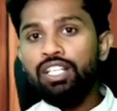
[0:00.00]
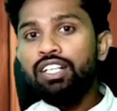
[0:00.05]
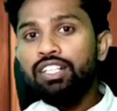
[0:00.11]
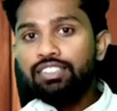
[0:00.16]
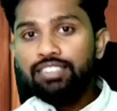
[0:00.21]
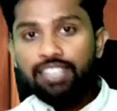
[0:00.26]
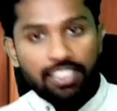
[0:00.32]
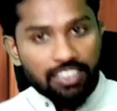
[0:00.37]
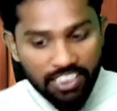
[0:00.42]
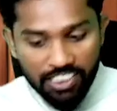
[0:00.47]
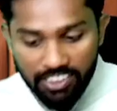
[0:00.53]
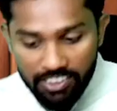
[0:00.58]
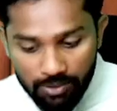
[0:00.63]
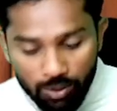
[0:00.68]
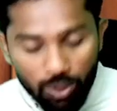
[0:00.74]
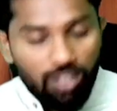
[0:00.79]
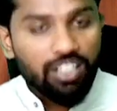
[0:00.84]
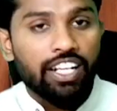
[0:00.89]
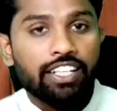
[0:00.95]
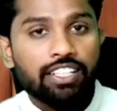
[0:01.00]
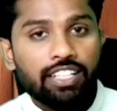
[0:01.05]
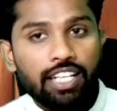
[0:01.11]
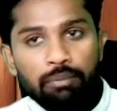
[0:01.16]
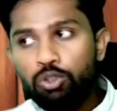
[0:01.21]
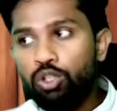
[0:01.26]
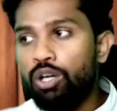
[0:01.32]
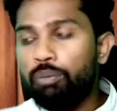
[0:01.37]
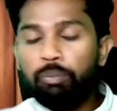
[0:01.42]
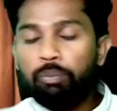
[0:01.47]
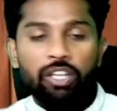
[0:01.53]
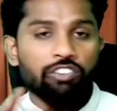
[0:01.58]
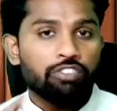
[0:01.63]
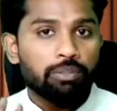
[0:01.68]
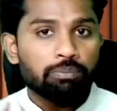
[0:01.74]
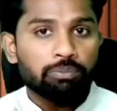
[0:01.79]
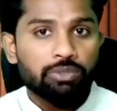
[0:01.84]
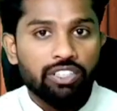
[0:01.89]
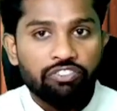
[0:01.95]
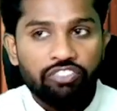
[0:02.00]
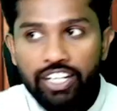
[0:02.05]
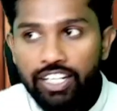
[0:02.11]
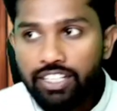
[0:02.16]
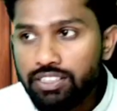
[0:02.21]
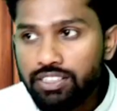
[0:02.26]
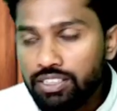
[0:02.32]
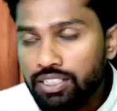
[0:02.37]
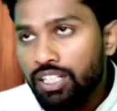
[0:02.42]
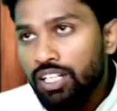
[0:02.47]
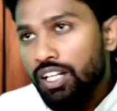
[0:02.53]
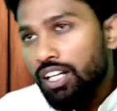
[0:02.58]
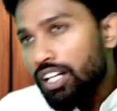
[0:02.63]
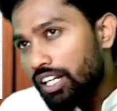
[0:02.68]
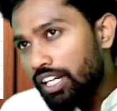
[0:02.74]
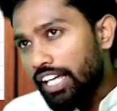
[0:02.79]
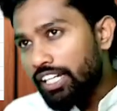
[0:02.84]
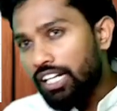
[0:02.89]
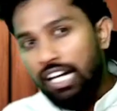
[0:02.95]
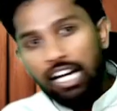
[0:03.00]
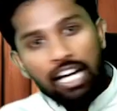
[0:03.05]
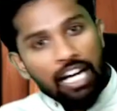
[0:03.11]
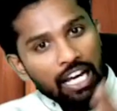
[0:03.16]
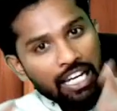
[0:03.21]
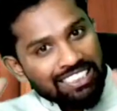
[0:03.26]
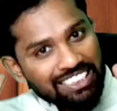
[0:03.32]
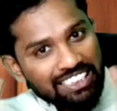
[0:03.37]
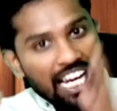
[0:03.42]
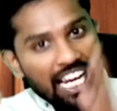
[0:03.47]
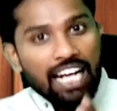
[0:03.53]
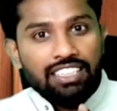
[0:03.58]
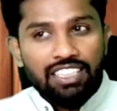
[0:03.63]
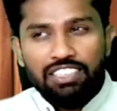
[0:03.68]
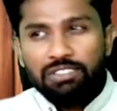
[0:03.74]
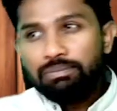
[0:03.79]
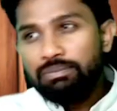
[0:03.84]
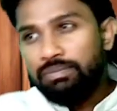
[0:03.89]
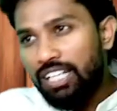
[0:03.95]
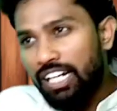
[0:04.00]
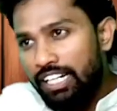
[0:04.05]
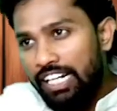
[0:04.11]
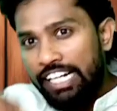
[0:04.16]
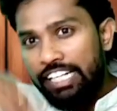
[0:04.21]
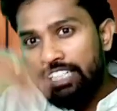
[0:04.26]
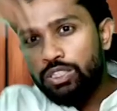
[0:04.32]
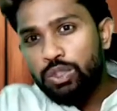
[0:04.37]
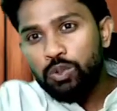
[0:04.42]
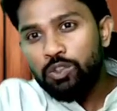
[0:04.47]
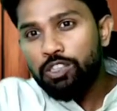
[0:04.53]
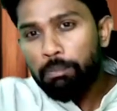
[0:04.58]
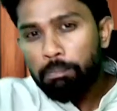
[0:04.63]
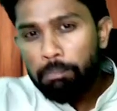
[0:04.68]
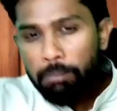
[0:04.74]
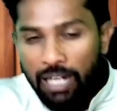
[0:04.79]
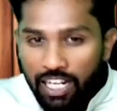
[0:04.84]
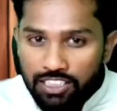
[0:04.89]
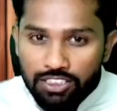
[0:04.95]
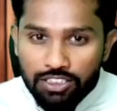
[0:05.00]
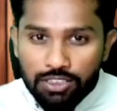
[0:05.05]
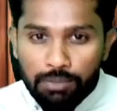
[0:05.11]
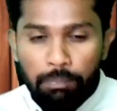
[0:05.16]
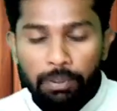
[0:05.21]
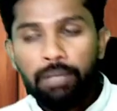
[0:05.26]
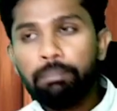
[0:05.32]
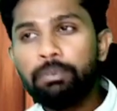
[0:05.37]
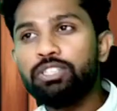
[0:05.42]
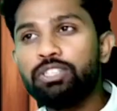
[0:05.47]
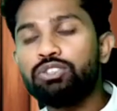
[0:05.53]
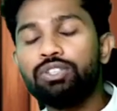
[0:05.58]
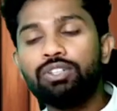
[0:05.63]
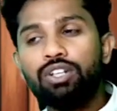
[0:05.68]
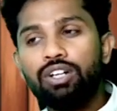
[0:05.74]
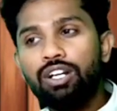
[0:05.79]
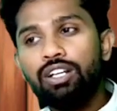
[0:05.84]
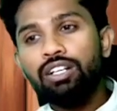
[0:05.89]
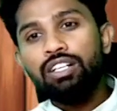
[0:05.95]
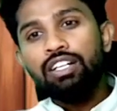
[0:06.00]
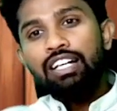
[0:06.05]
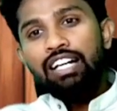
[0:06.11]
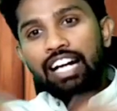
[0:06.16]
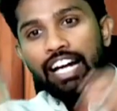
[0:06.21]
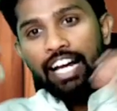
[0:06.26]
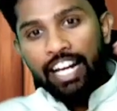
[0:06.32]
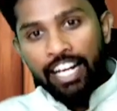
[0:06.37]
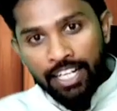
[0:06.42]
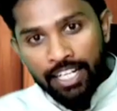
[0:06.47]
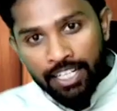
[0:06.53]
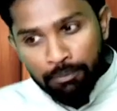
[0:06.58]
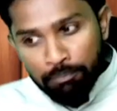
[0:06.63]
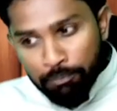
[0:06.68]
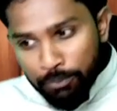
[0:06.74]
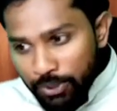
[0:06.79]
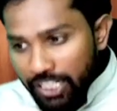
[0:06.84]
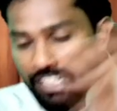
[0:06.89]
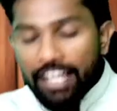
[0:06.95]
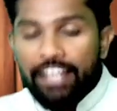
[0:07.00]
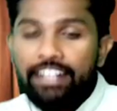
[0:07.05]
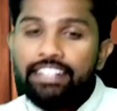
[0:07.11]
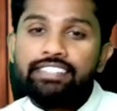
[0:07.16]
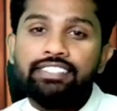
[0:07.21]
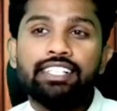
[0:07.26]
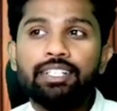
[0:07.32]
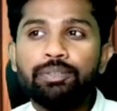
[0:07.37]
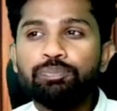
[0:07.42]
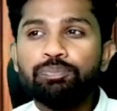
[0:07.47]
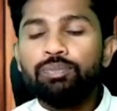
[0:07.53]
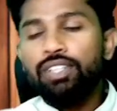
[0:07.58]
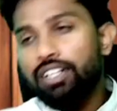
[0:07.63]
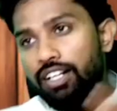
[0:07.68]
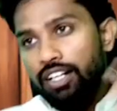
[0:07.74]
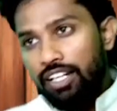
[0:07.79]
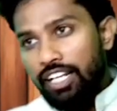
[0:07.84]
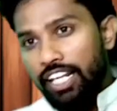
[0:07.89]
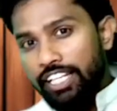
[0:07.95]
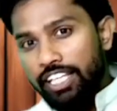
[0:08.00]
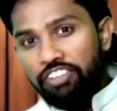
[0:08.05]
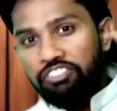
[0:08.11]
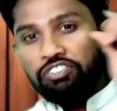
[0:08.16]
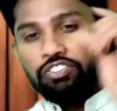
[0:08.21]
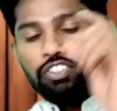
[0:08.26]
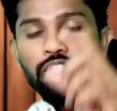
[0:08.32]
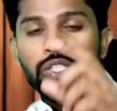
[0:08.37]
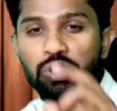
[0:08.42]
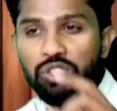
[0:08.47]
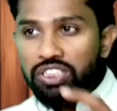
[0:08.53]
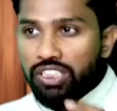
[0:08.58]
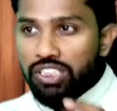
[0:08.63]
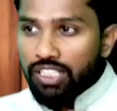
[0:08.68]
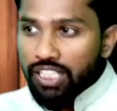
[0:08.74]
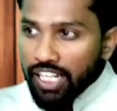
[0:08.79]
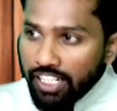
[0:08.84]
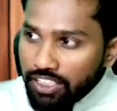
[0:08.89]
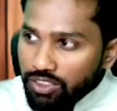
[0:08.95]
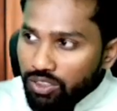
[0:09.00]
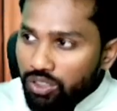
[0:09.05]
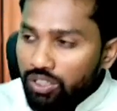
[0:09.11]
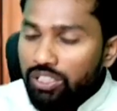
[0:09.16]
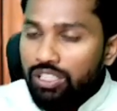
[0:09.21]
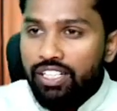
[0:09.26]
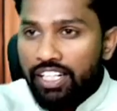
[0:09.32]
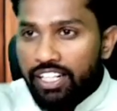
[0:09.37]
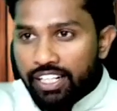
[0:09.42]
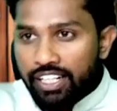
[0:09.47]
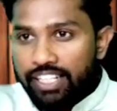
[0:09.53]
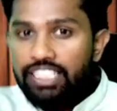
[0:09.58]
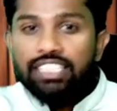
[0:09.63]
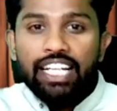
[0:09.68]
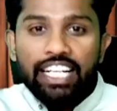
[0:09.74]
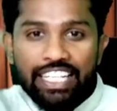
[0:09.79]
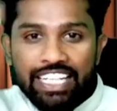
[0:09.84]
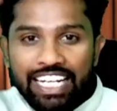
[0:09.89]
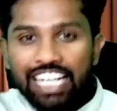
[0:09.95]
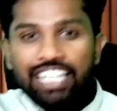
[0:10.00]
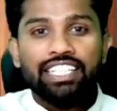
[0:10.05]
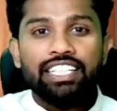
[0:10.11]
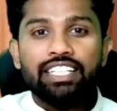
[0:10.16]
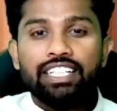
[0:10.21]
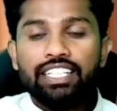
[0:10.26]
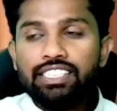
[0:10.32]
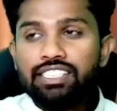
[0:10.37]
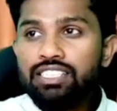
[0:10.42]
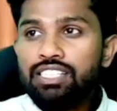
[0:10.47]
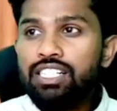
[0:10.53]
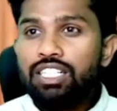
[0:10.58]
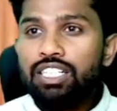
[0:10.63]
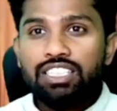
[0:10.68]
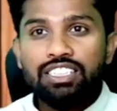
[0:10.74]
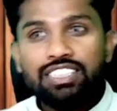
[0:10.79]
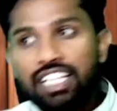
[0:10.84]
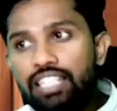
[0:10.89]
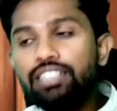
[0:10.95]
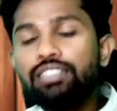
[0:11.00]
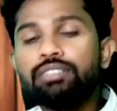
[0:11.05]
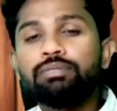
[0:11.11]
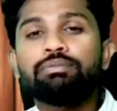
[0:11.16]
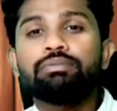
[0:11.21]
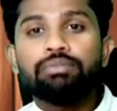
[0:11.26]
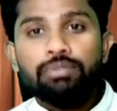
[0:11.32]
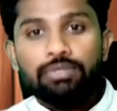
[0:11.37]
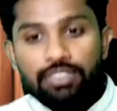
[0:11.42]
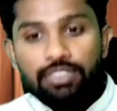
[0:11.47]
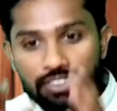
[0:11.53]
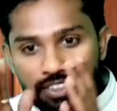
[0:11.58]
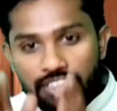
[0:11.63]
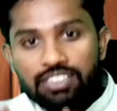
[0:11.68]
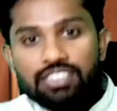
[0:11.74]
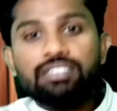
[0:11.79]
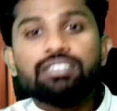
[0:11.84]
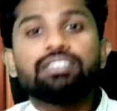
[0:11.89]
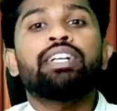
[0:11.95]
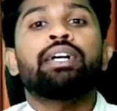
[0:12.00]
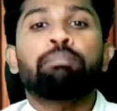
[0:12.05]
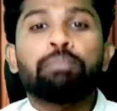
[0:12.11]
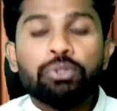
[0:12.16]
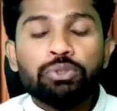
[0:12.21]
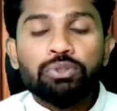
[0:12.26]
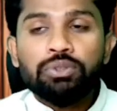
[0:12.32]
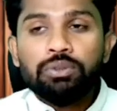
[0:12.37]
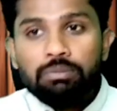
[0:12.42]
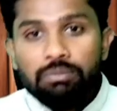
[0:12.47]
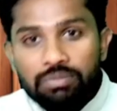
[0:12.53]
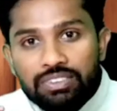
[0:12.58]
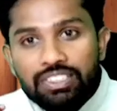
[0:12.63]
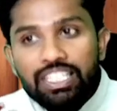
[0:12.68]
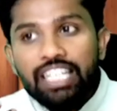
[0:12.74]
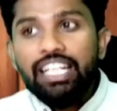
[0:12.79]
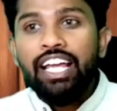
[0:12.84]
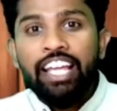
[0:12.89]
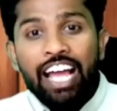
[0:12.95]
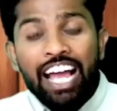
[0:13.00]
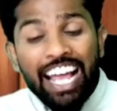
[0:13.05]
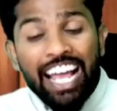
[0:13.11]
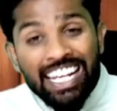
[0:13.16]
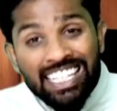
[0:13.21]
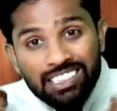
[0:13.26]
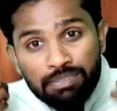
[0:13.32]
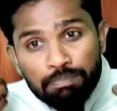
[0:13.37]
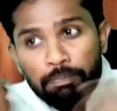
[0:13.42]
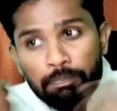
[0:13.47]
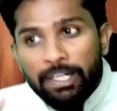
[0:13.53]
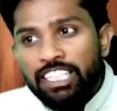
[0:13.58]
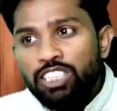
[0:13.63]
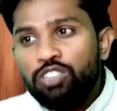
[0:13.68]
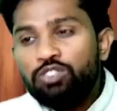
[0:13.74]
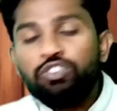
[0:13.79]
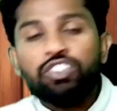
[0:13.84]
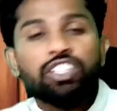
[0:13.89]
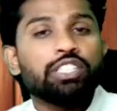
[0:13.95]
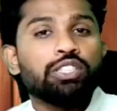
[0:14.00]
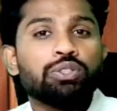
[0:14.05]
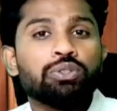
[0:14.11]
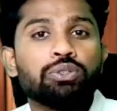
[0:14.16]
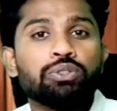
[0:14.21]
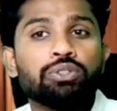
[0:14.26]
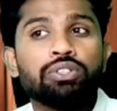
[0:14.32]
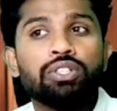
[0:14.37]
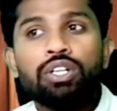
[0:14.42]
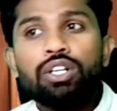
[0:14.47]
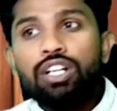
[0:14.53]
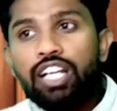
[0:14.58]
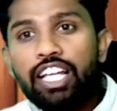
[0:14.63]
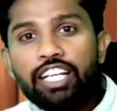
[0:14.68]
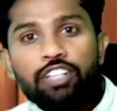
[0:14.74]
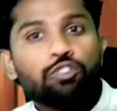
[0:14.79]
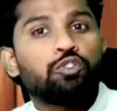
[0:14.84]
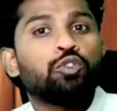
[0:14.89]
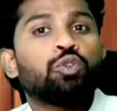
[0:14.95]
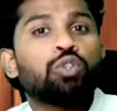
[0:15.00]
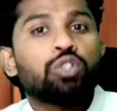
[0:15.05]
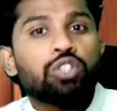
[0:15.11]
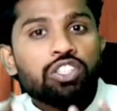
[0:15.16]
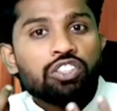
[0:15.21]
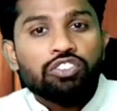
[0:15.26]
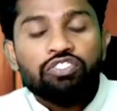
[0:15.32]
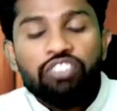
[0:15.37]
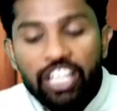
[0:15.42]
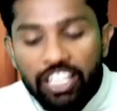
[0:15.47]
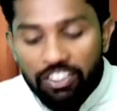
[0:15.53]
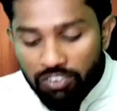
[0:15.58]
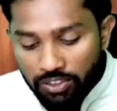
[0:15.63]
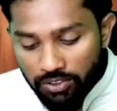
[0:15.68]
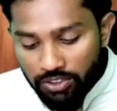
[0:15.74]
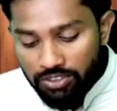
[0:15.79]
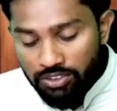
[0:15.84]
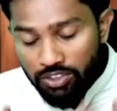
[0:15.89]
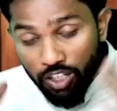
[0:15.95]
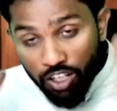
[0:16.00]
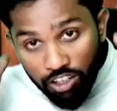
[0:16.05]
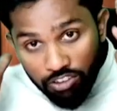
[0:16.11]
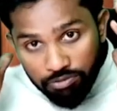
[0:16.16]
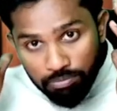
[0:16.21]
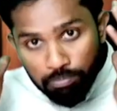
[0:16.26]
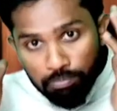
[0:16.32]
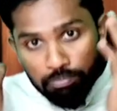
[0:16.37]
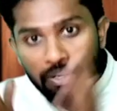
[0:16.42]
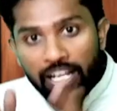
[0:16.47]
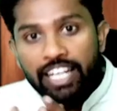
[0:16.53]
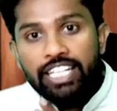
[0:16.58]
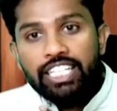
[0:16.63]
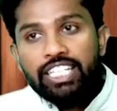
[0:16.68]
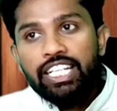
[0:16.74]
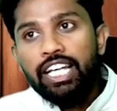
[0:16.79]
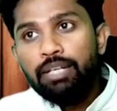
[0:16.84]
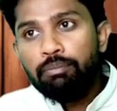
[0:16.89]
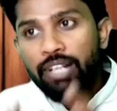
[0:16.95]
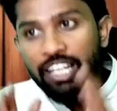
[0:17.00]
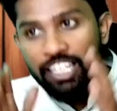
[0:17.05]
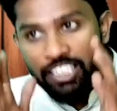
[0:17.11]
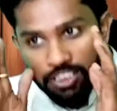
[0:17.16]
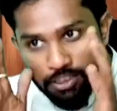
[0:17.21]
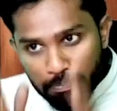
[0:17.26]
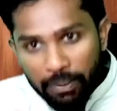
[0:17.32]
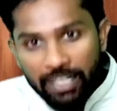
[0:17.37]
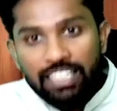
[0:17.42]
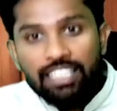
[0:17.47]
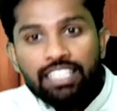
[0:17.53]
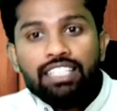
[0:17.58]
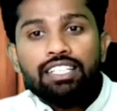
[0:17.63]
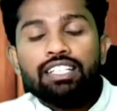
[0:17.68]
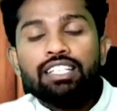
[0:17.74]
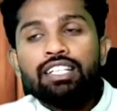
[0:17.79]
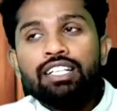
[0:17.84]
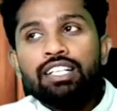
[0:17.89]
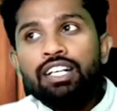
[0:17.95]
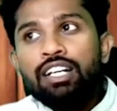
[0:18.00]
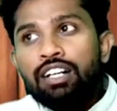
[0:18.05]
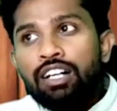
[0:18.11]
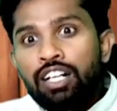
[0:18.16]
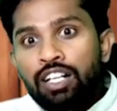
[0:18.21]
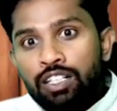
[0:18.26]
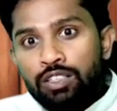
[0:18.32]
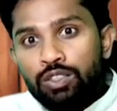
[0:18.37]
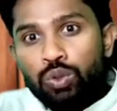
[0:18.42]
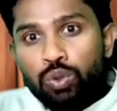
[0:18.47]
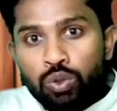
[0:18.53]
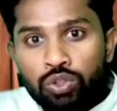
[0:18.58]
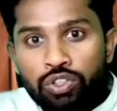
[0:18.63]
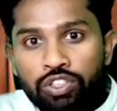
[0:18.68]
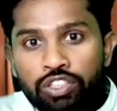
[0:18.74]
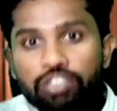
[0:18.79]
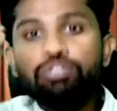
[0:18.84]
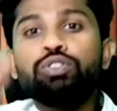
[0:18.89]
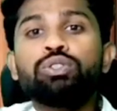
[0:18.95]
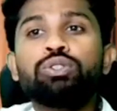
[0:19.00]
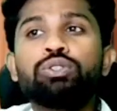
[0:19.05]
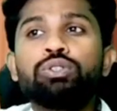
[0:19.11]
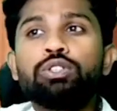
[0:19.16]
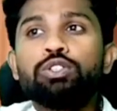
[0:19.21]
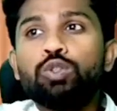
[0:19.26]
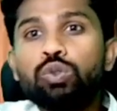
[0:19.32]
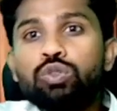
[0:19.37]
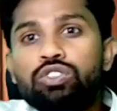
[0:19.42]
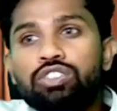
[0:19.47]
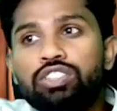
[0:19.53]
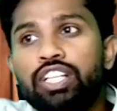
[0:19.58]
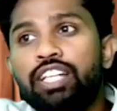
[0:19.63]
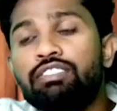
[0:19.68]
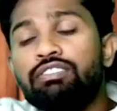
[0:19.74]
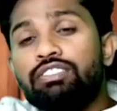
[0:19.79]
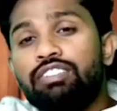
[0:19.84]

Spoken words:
Sir, this is not like I'm copying from somewhere else. Like I sat and I took the past papers and all. I put an Excel, like every question I thought, I read, I categorized. Then this is the approach. Then I spent for you like 4 hours, 5 hours of my time I spent to give you, to save,